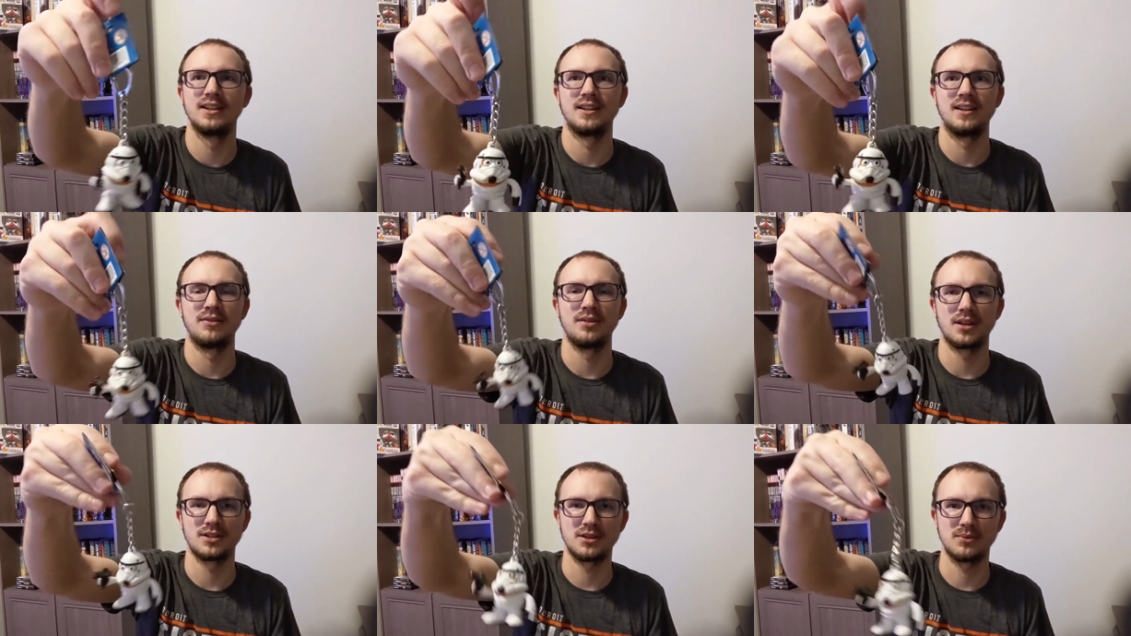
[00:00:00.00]
Uh, if
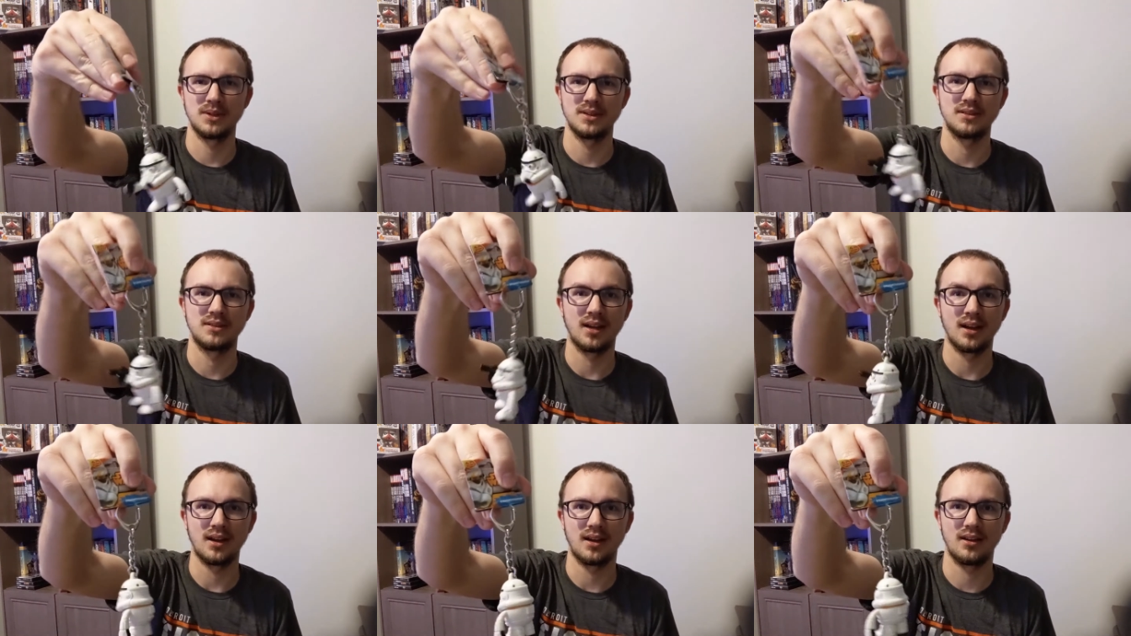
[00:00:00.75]
you actually read the
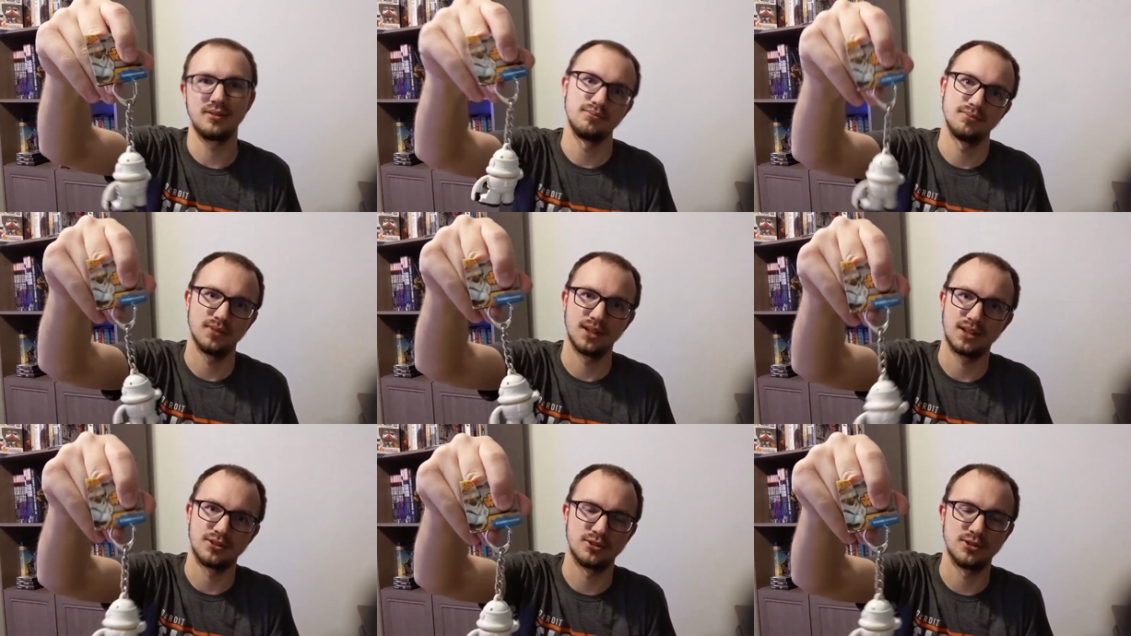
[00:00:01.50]
tag,
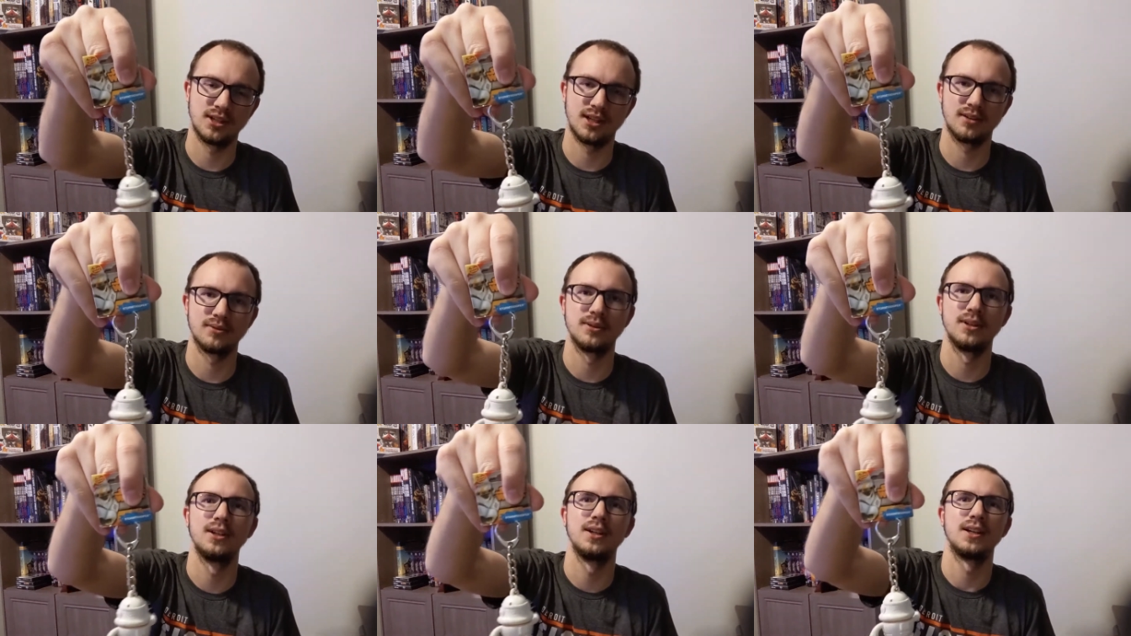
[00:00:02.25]
like I should have,
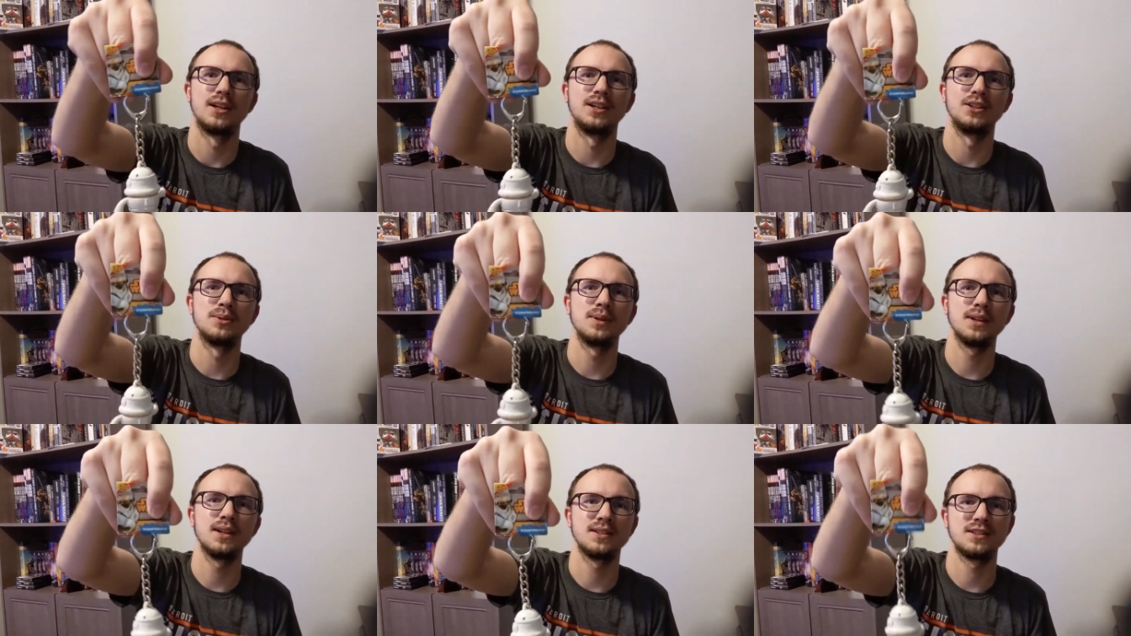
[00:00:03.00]
uh, you
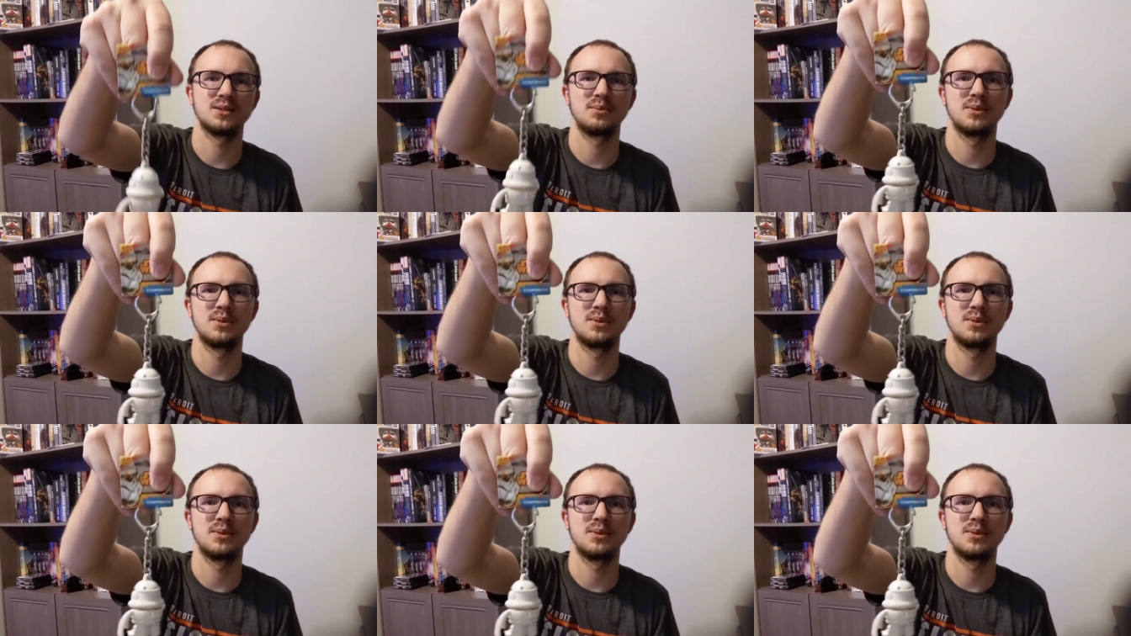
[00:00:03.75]
realize it's a